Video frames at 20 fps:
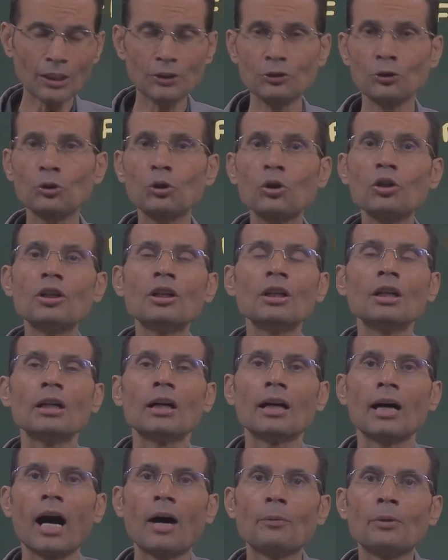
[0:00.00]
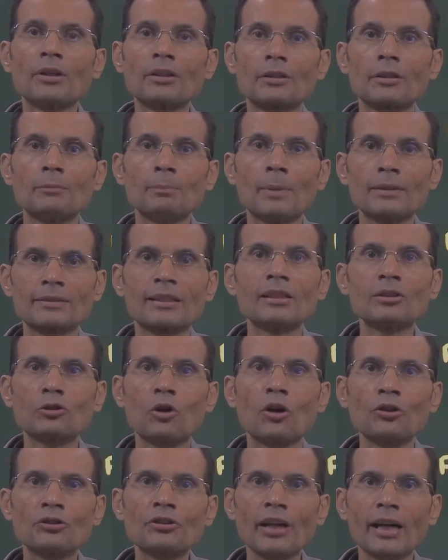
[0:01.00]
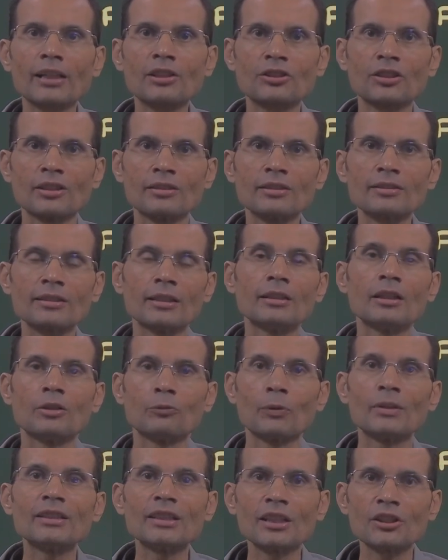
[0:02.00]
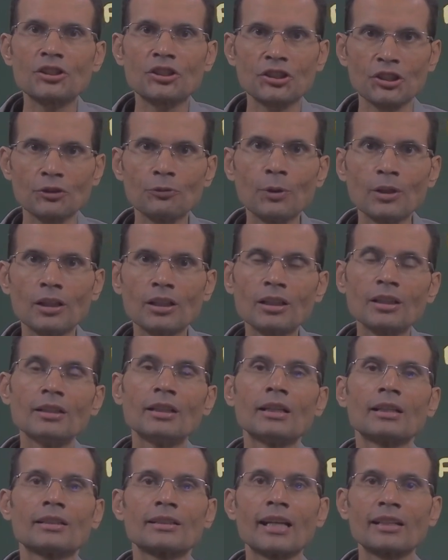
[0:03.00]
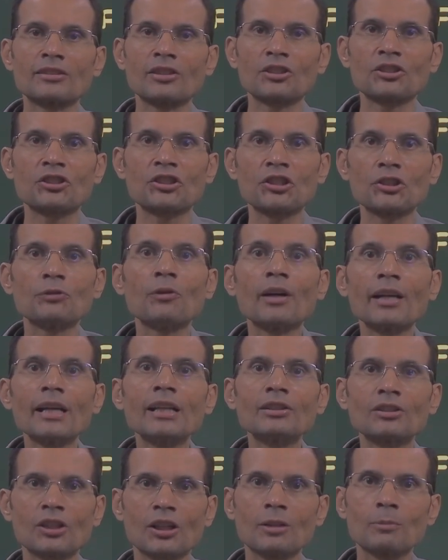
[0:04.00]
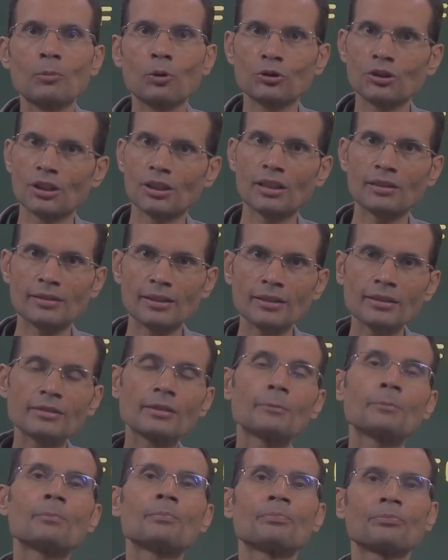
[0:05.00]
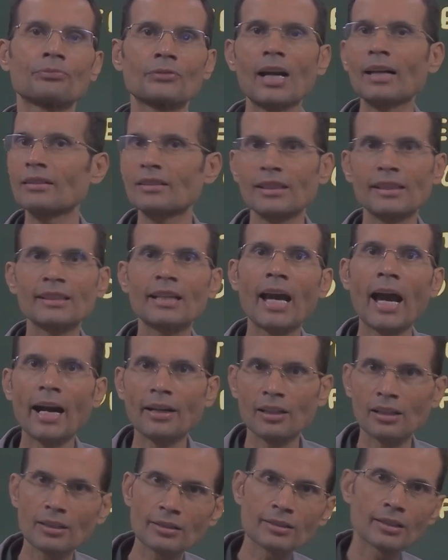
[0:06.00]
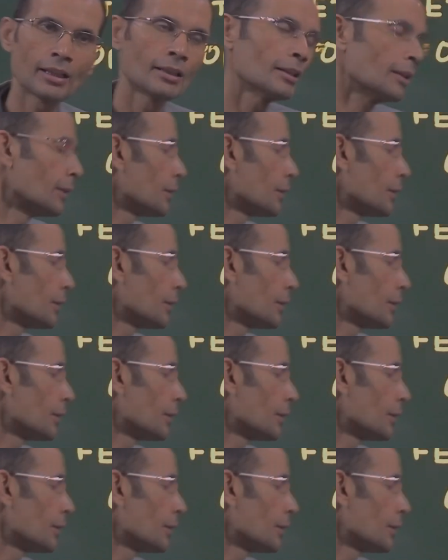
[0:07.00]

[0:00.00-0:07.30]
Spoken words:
You know, our muscle contractions, when they shiver, that's a shivering thermogenesis. That's in adults.